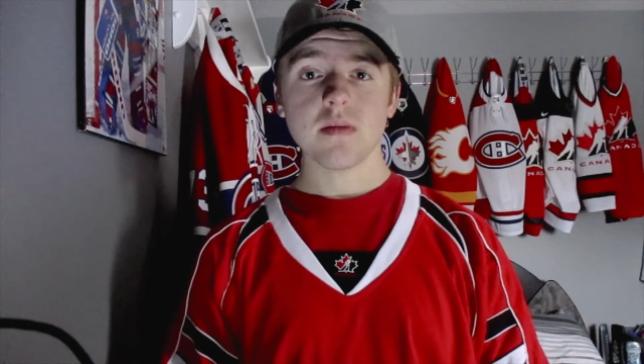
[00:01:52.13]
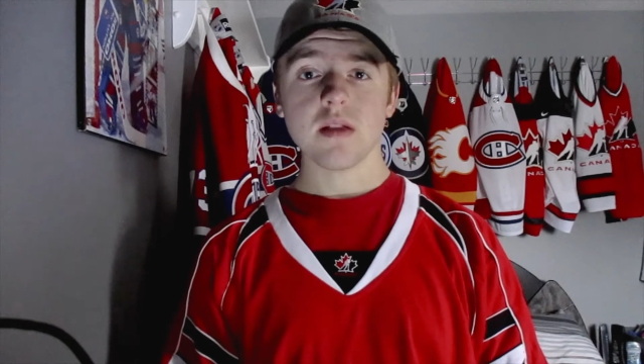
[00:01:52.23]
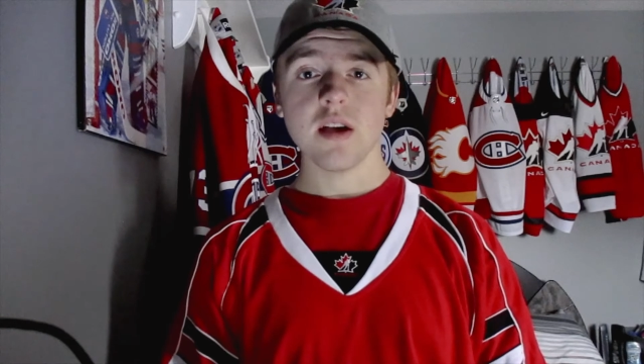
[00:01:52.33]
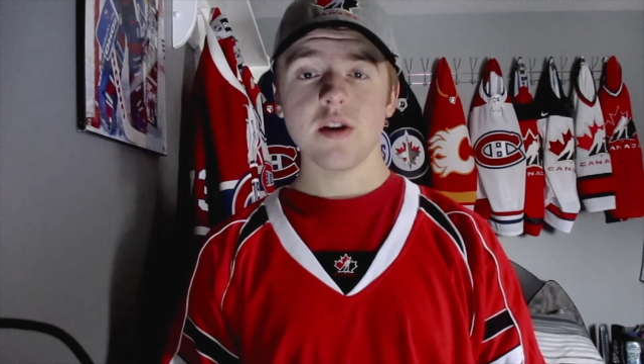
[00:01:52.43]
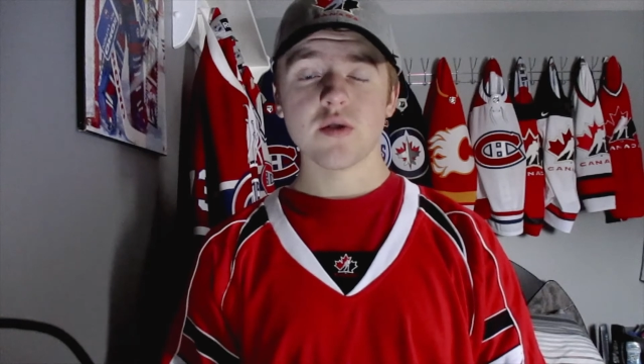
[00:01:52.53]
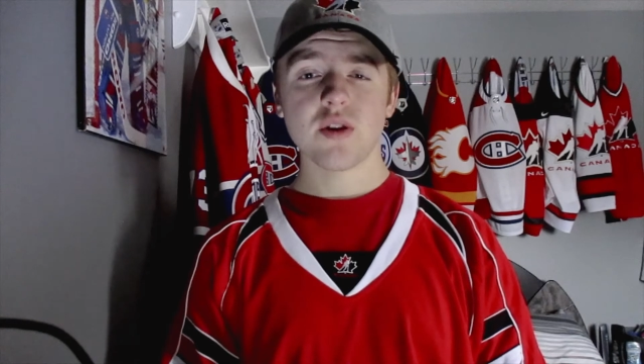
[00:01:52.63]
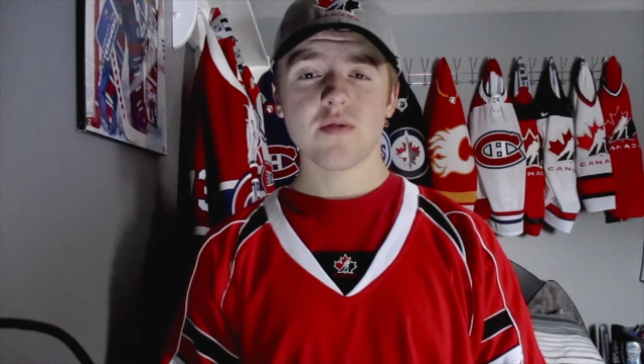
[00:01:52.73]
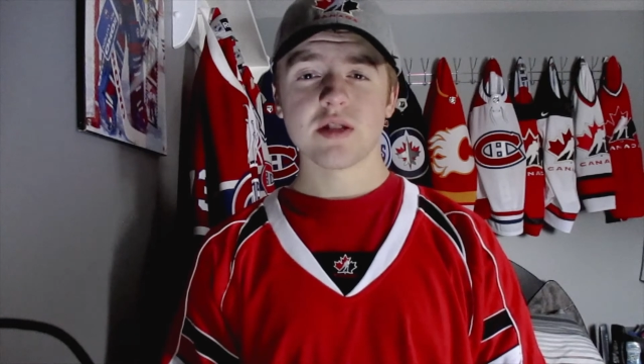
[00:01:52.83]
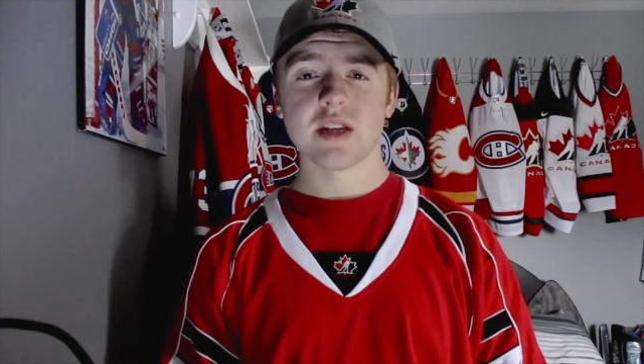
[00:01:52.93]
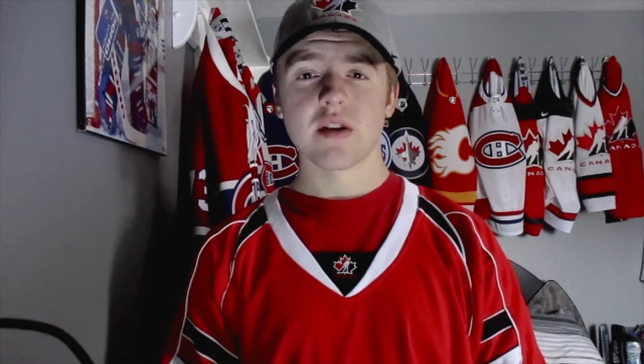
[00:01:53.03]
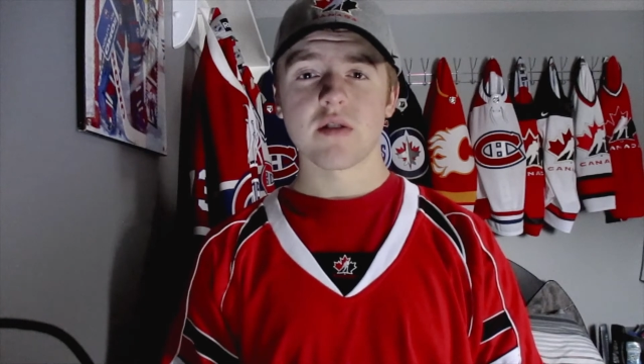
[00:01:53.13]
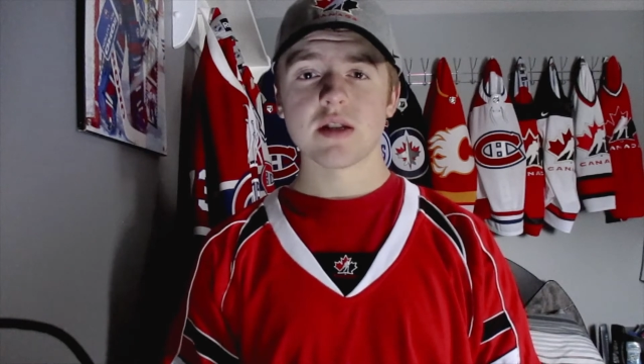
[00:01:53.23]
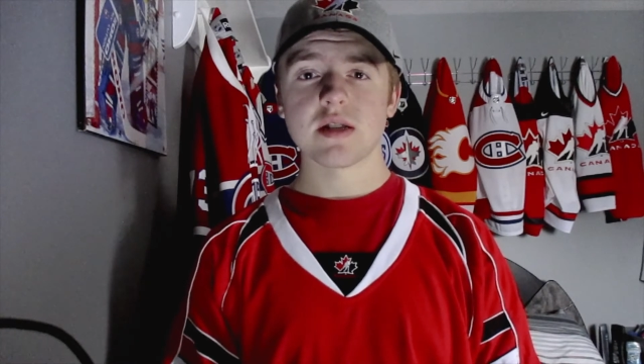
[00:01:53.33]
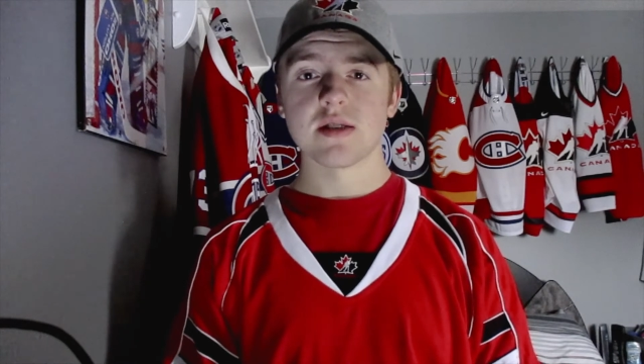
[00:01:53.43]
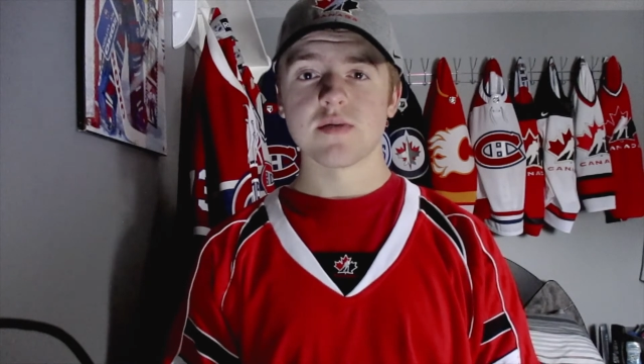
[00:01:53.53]
I know Trevor
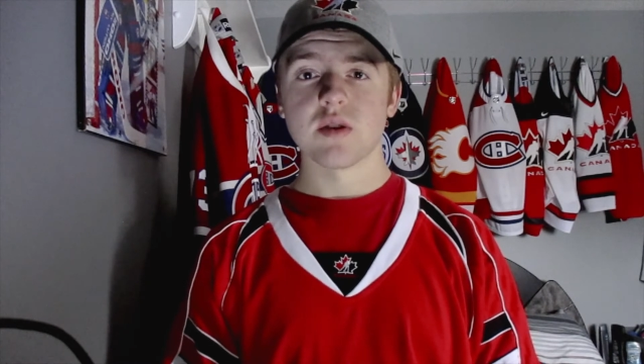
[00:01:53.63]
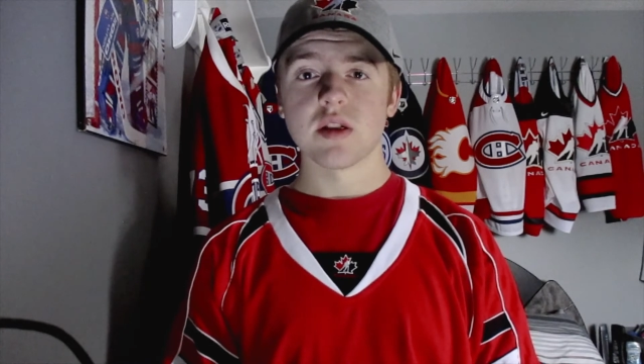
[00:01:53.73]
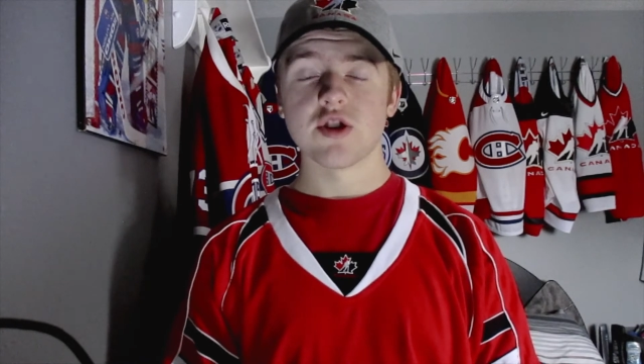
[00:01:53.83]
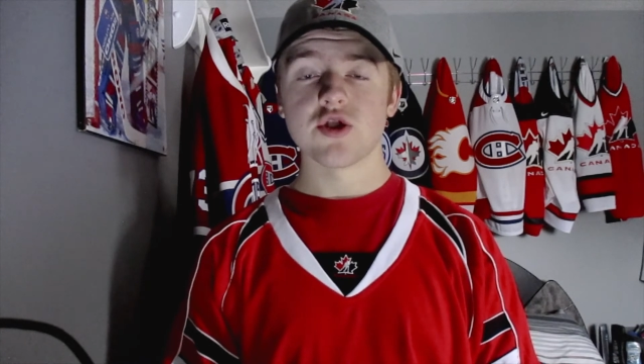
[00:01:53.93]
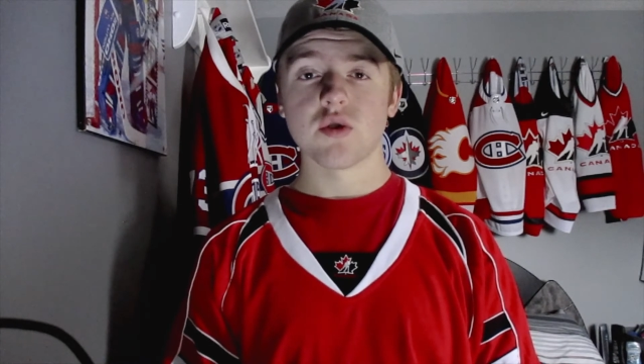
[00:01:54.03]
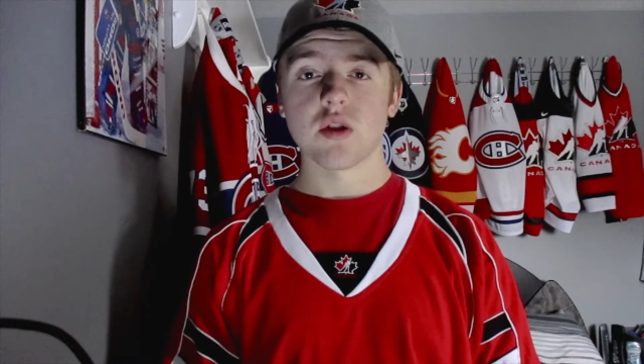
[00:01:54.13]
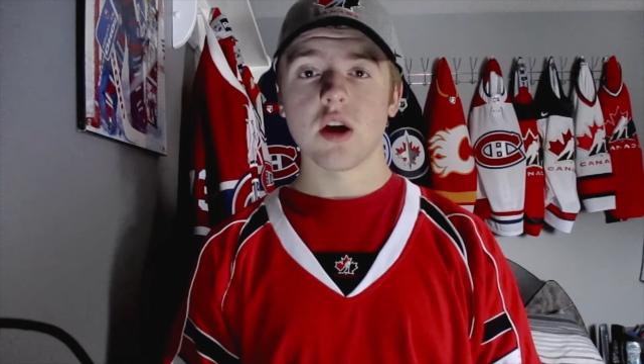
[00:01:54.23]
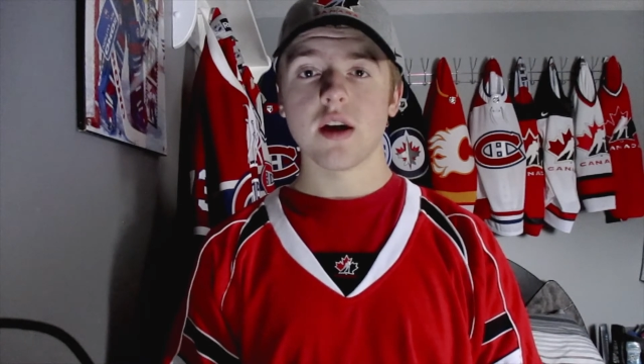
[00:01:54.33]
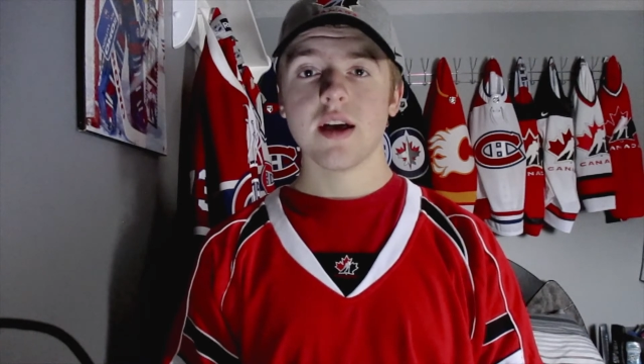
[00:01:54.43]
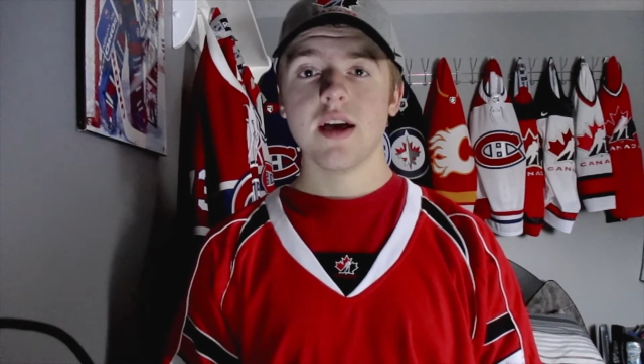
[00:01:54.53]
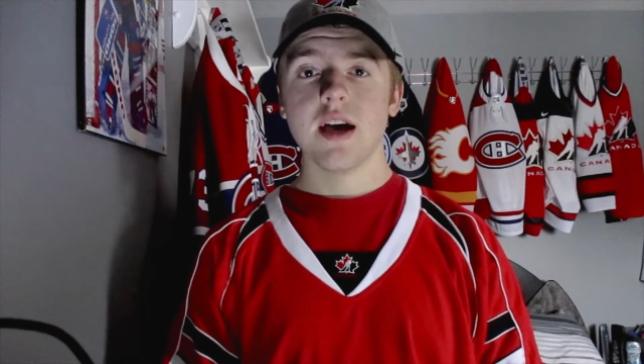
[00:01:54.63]
Zegras has really shown a lot,